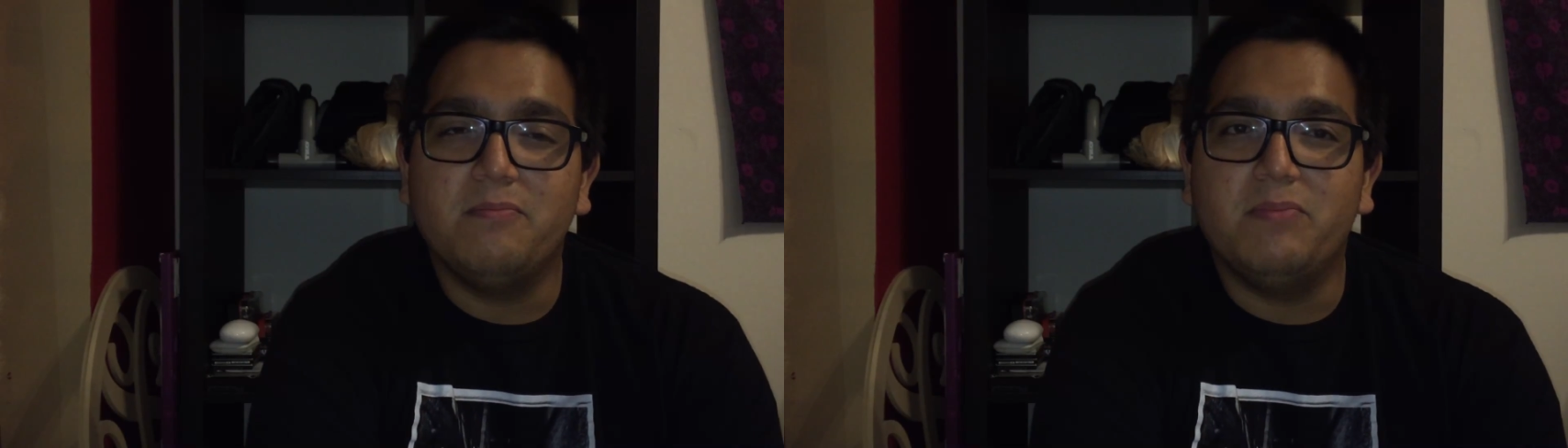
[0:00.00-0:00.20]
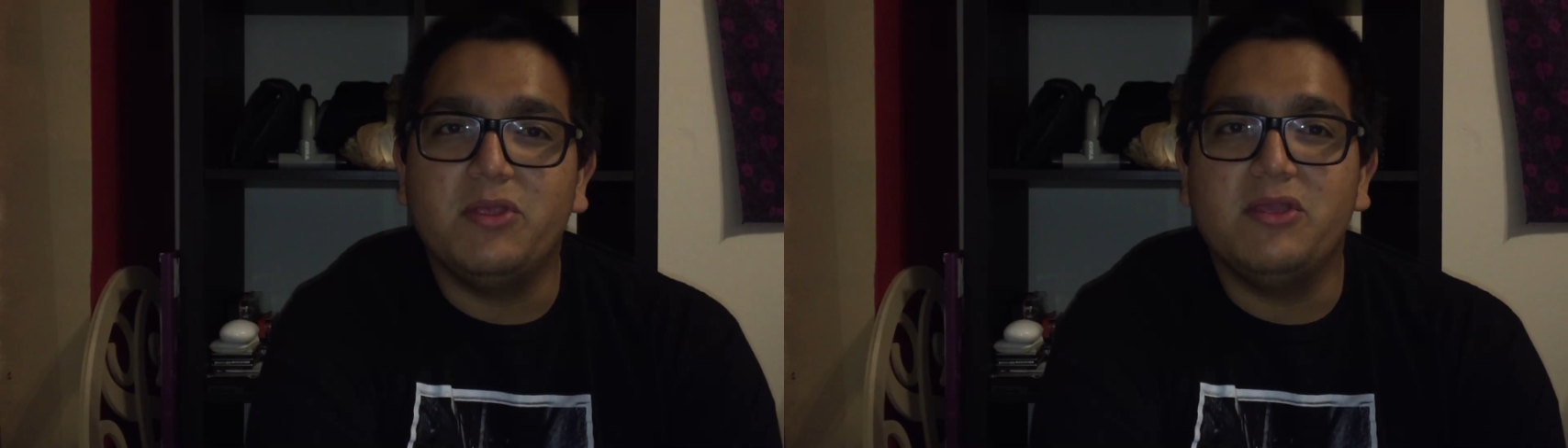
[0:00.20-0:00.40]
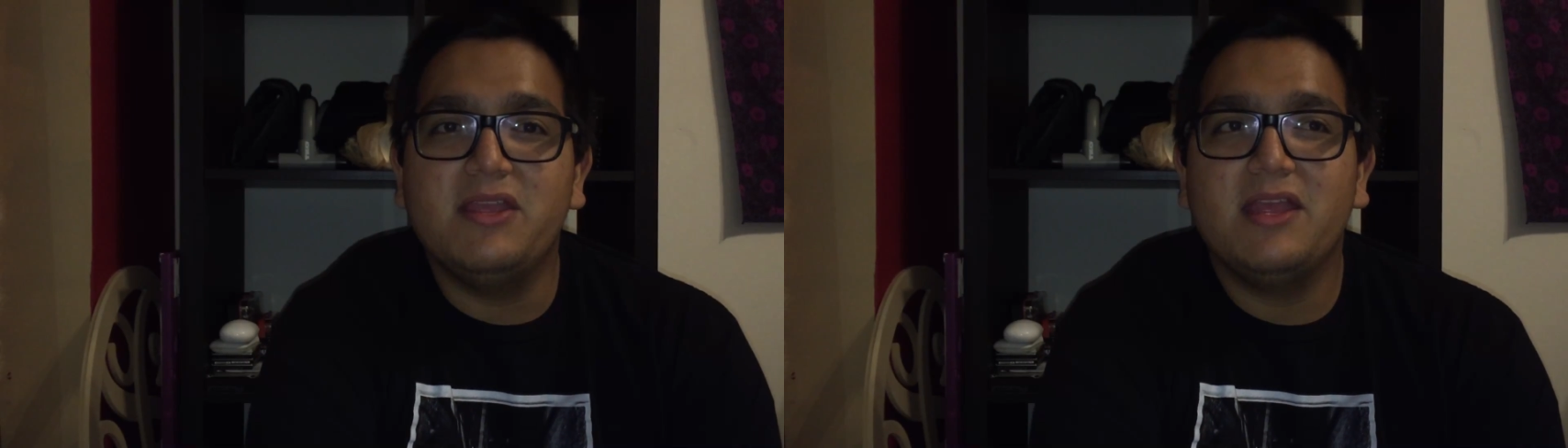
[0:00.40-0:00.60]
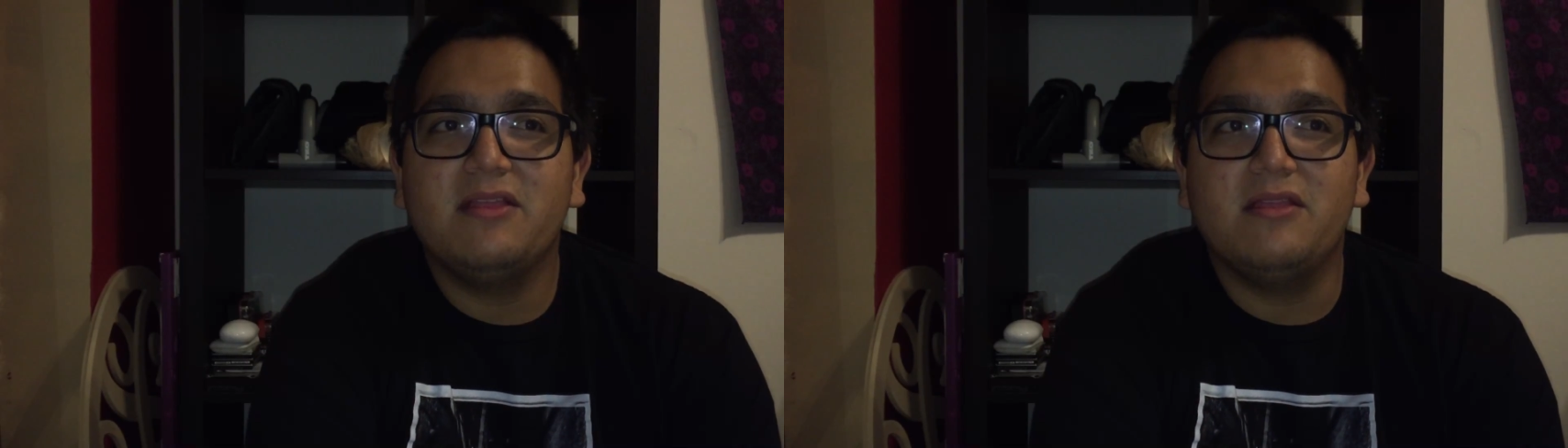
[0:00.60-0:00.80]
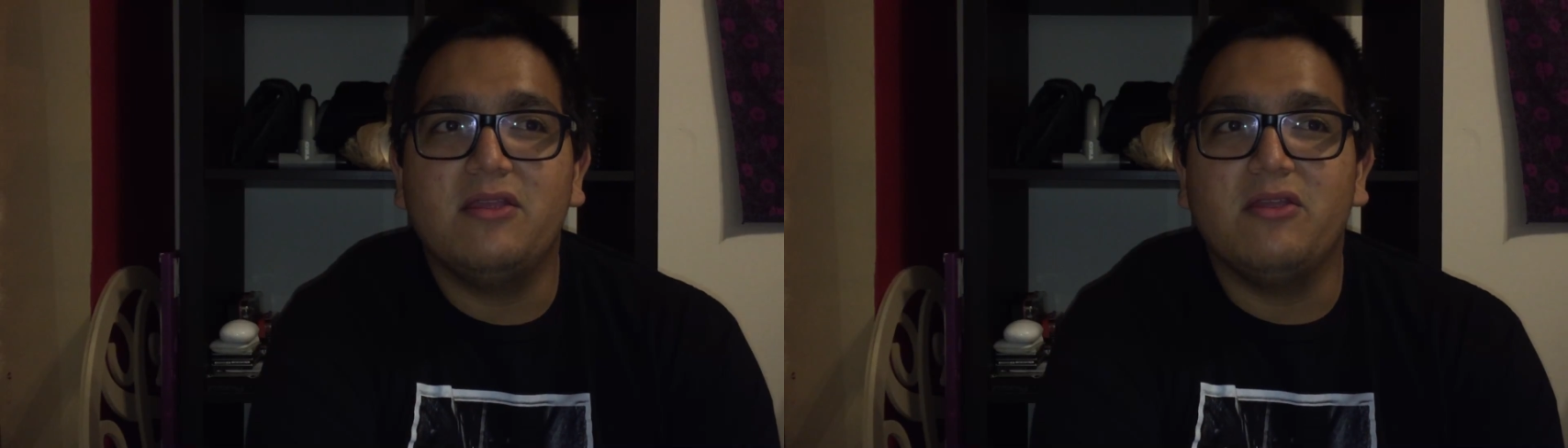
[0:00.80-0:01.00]
but you
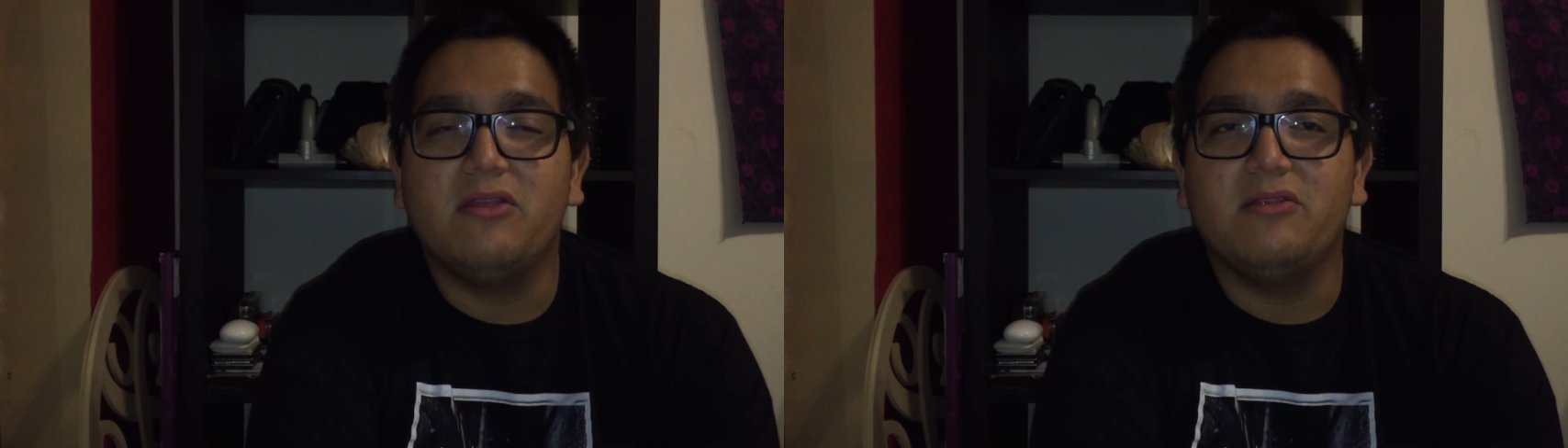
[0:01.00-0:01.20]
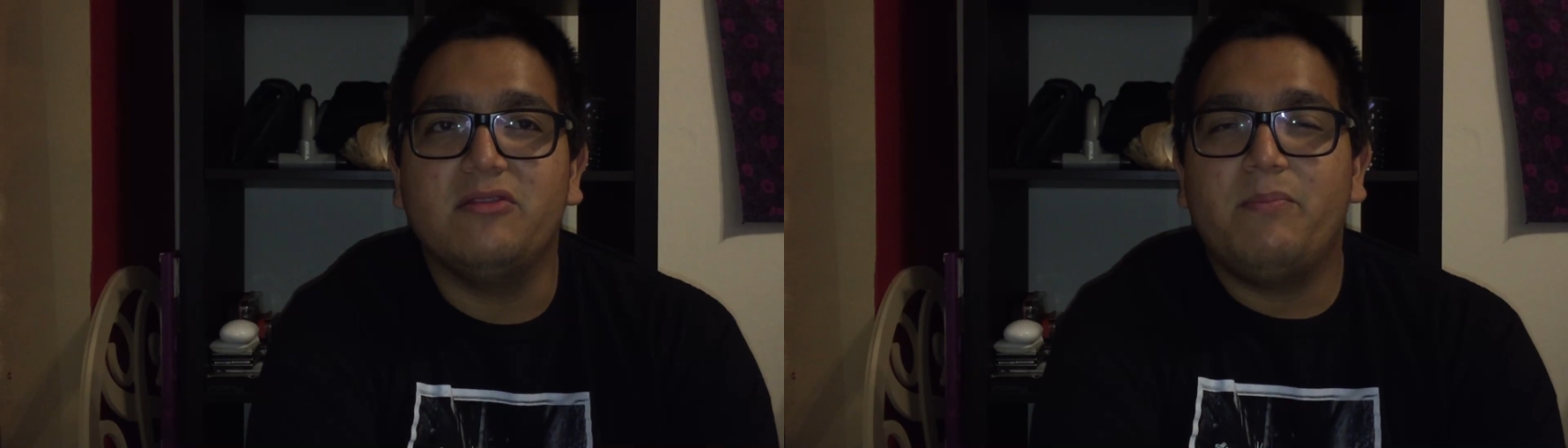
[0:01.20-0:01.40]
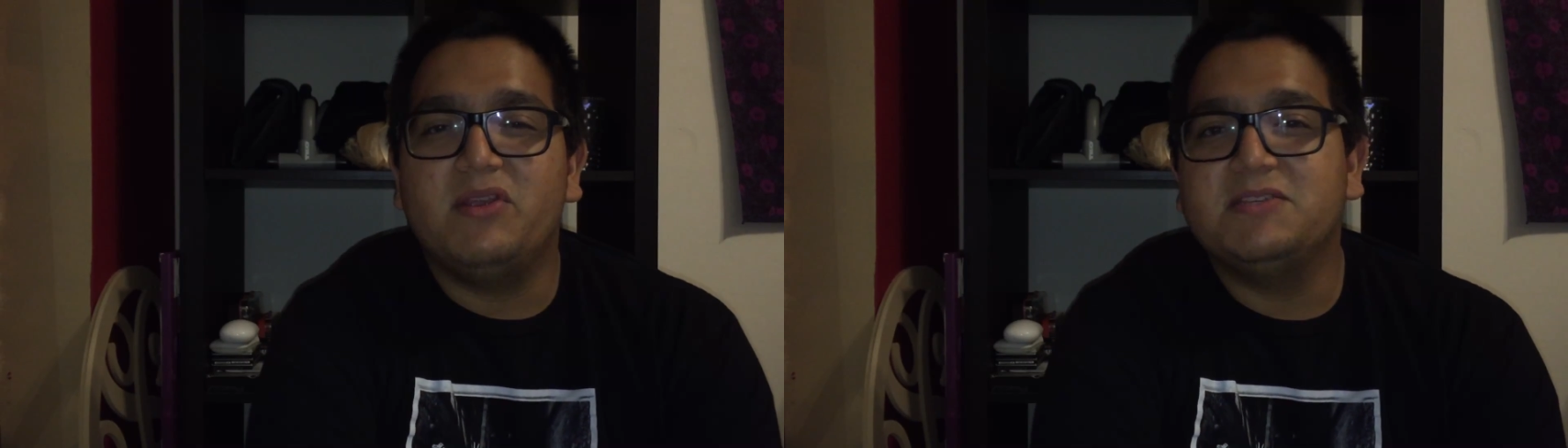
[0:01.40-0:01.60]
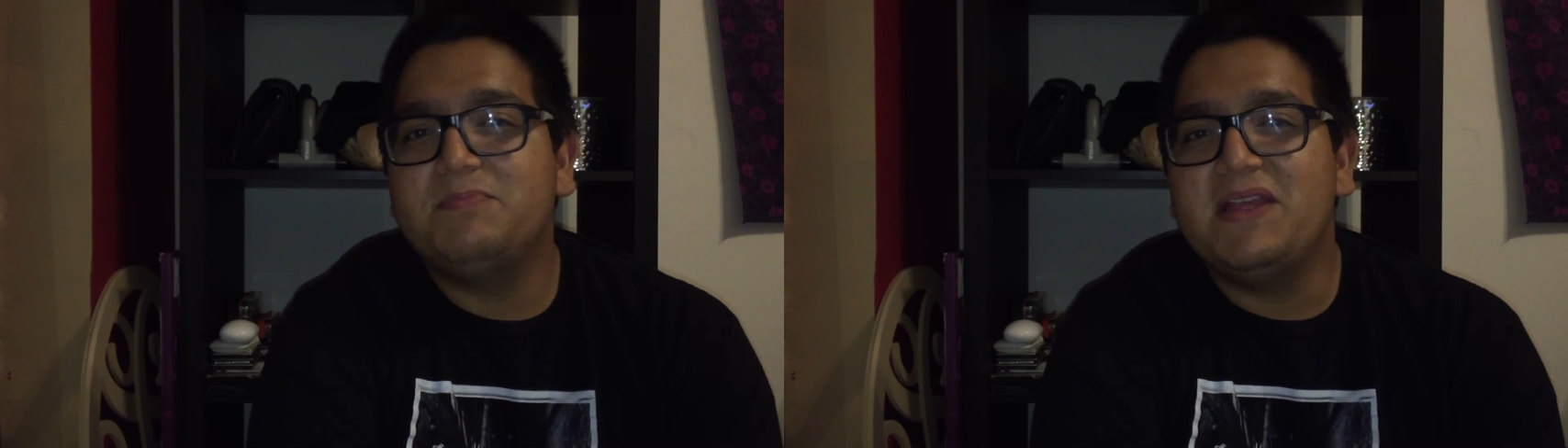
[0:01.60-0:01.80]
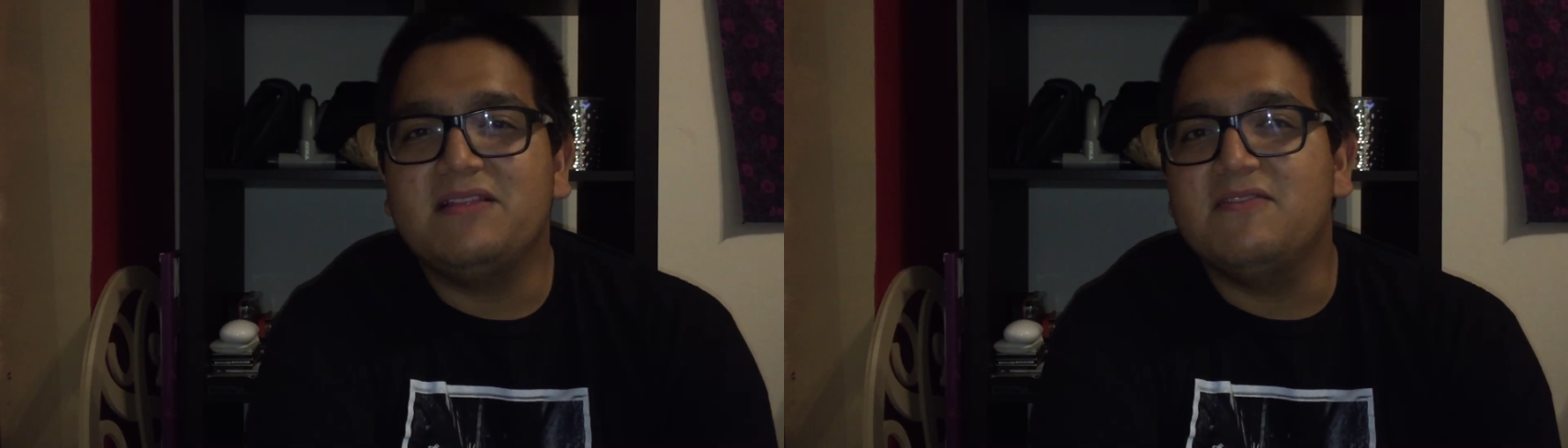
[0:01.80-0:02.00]
get their
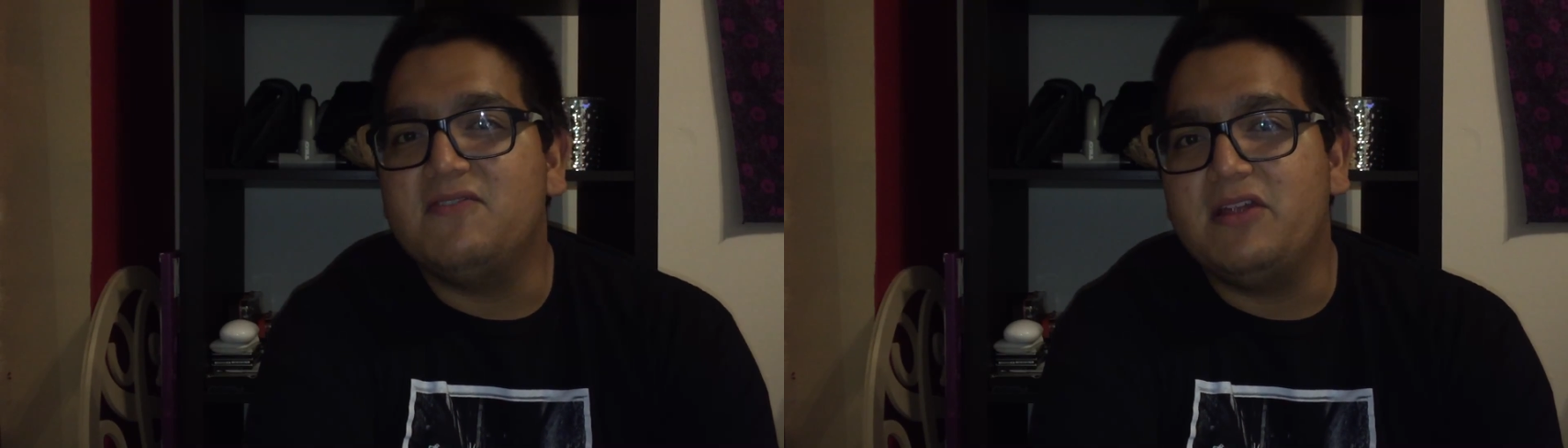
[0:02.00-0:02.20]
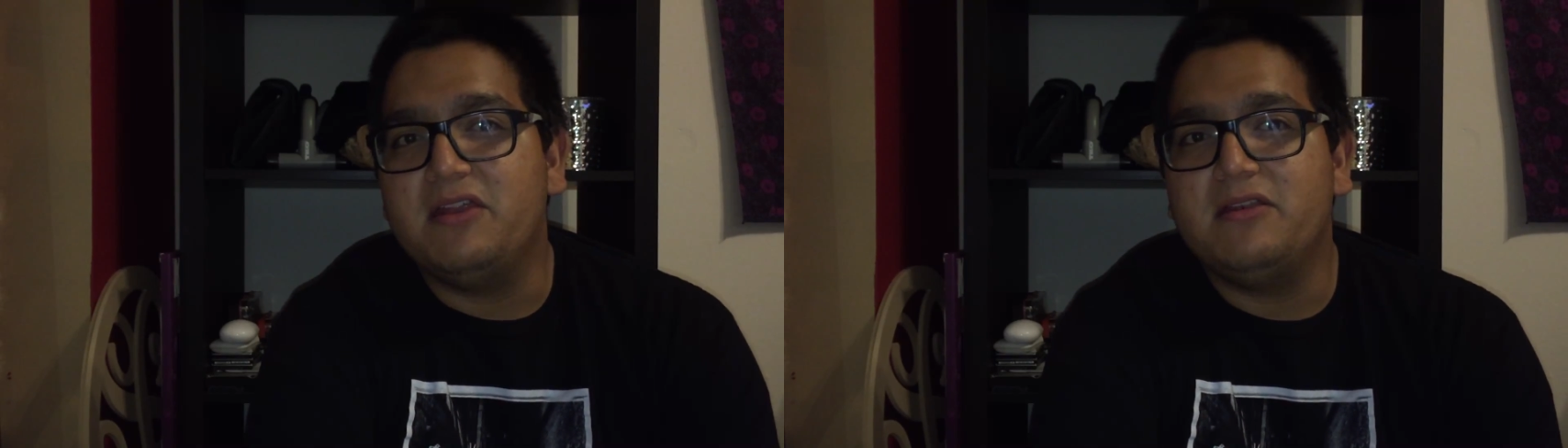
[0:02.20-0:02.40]
perspective on